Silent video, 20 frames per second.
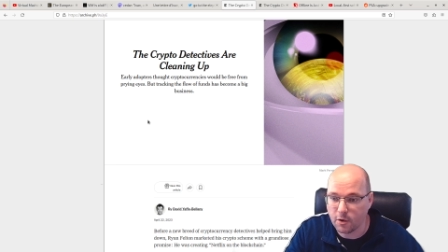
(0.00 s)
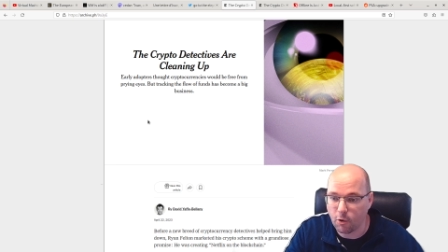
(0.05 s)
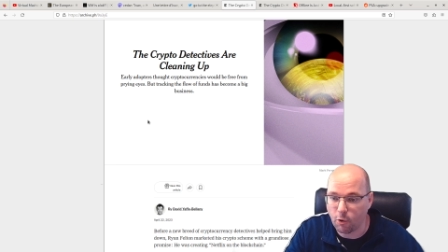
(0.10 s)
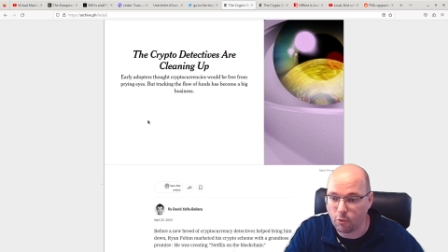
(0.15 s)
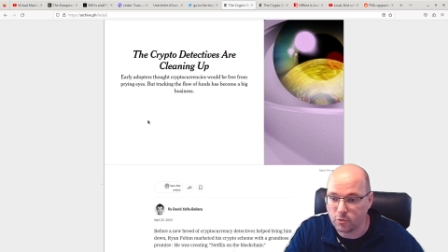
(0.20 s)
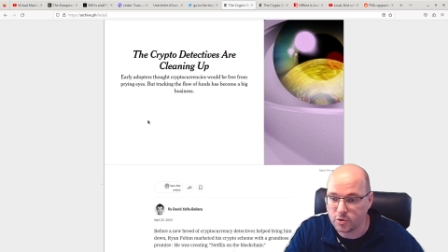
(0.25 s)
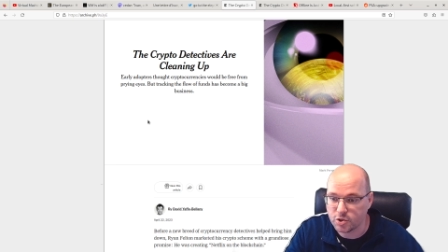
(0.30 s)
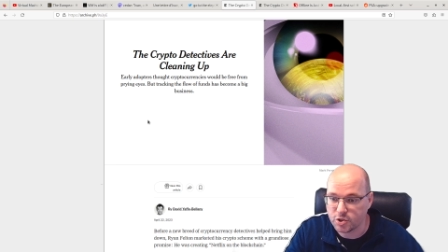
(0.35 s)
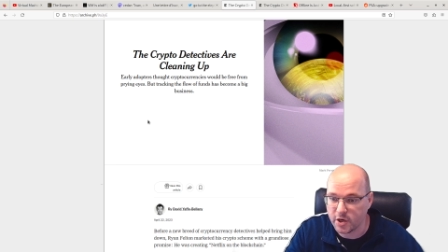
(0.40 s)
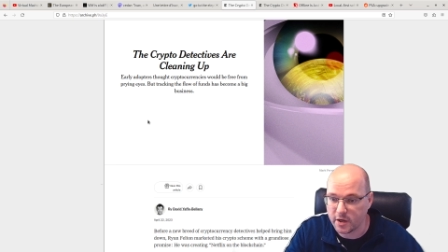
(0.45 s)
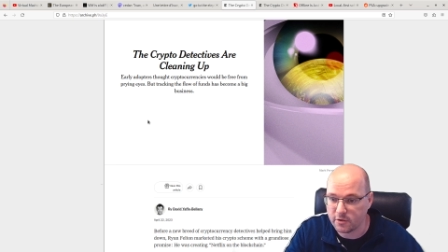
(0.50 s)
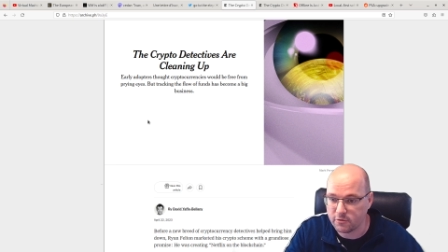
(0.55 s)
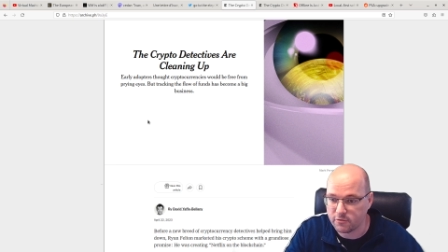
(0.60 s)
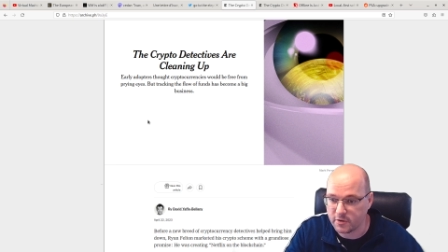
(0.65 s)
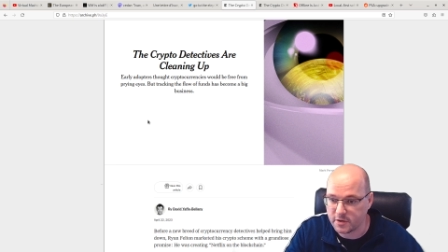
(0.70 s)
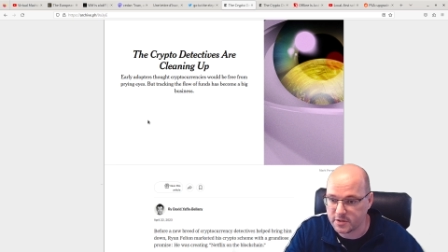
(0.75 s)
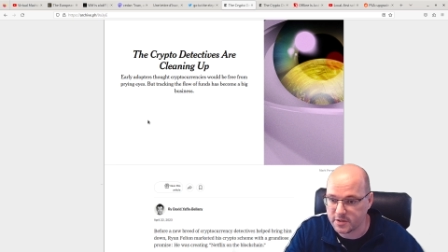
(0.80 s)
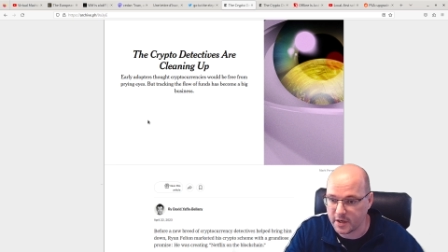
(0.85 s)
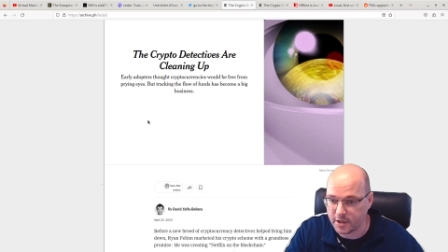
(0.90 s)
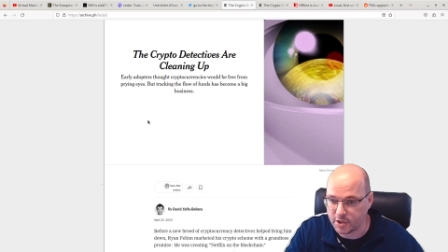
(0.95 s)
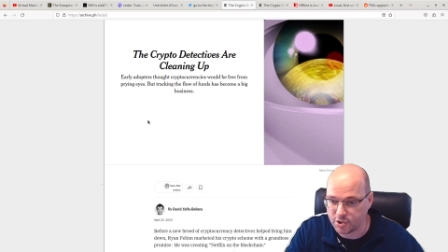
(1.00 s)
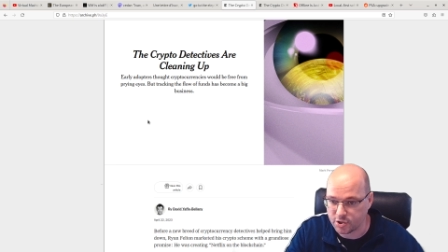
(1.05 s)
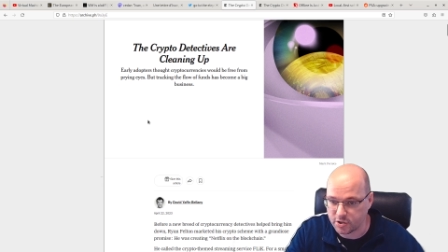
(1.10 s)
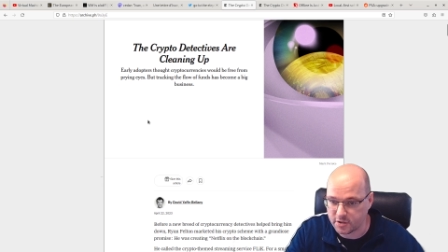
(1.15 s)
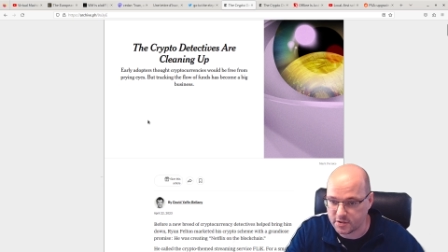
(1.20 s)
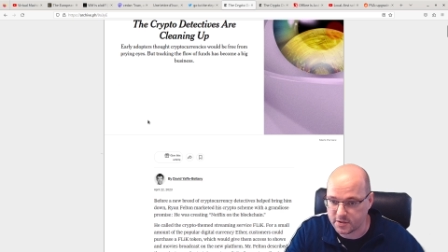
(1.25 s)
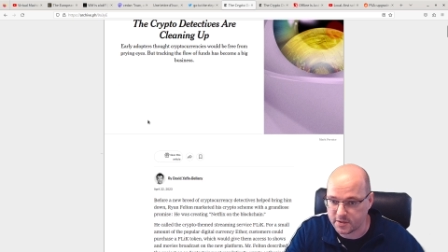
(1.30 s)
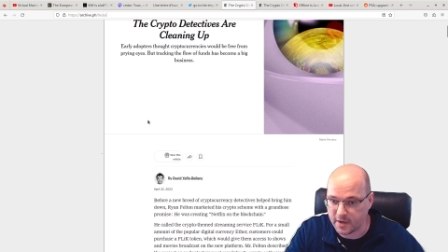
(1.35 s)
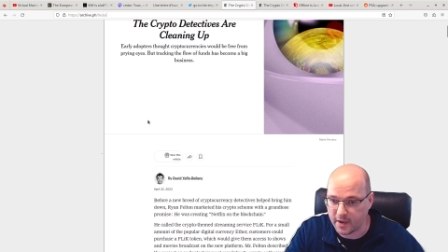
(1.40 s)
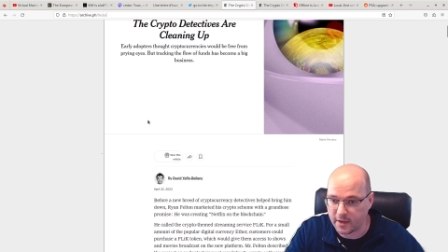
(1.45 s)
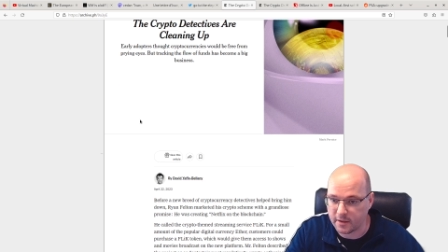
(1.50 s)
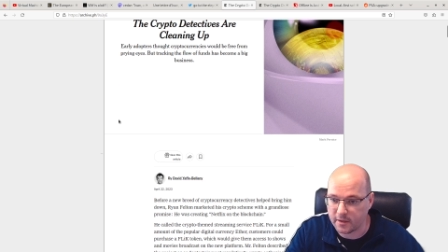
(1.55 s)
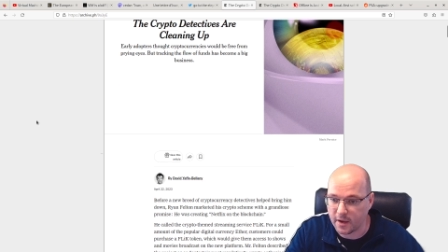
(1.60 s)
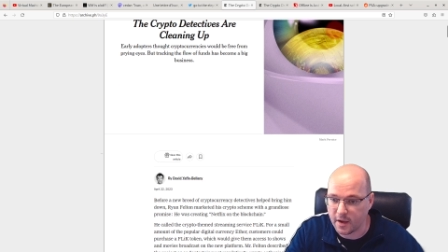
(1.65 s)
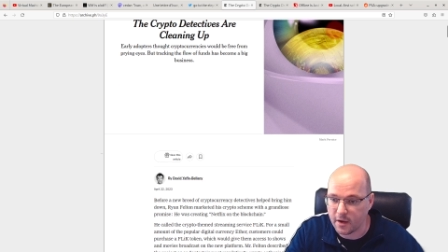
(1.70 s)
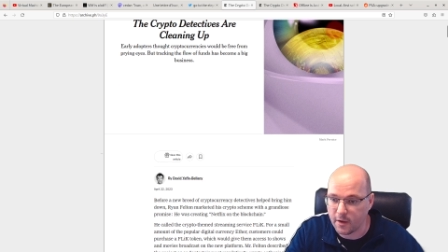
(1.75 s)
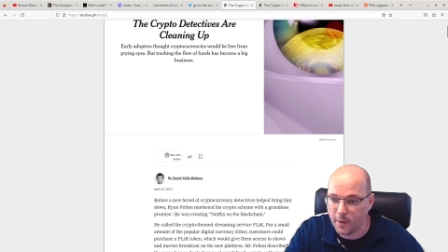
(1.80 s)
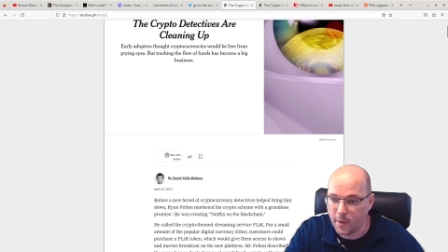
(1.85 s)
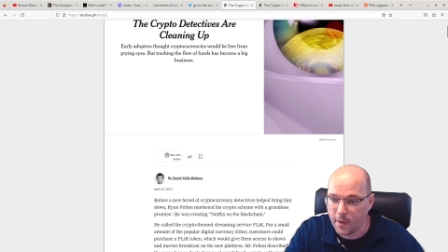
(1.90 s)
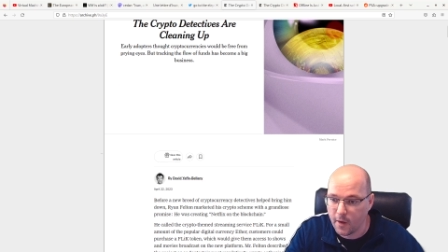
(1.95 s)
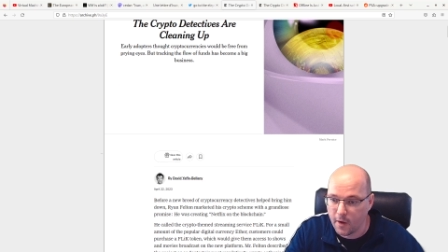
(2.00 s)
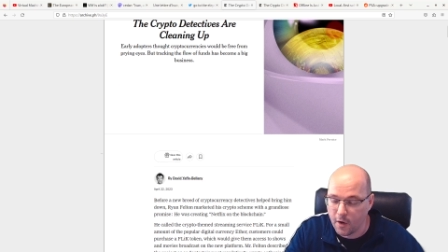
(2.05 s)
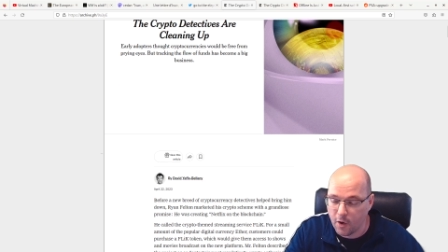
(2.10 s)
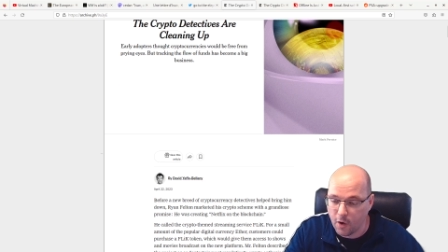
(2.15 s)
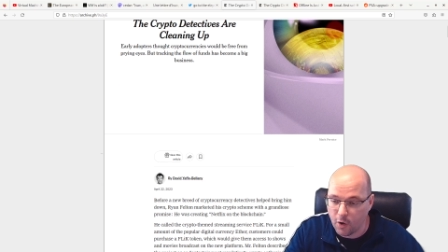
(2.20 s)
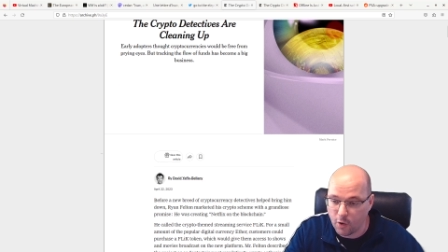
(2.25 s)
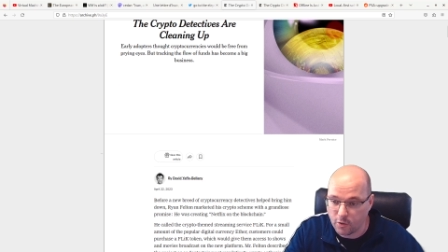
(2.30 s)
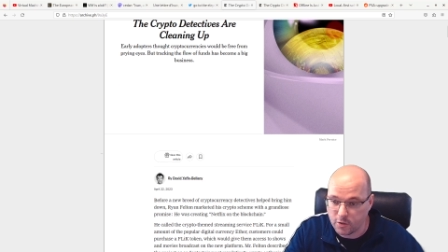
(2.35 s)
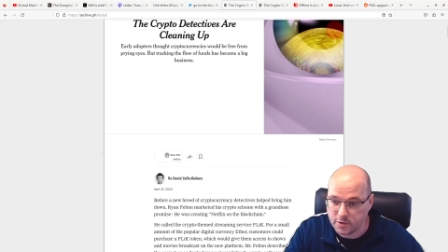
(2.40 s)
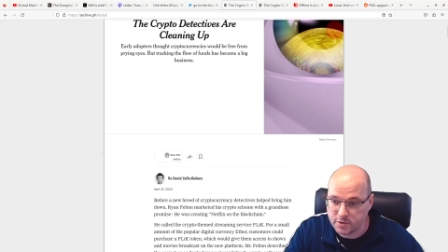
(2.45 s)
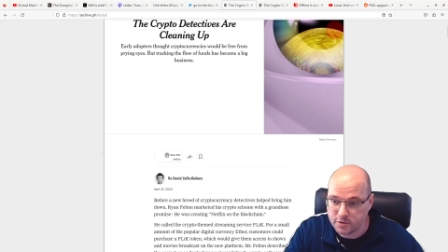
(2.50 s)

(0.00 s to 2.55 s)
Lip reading: on-chain transactions, and they also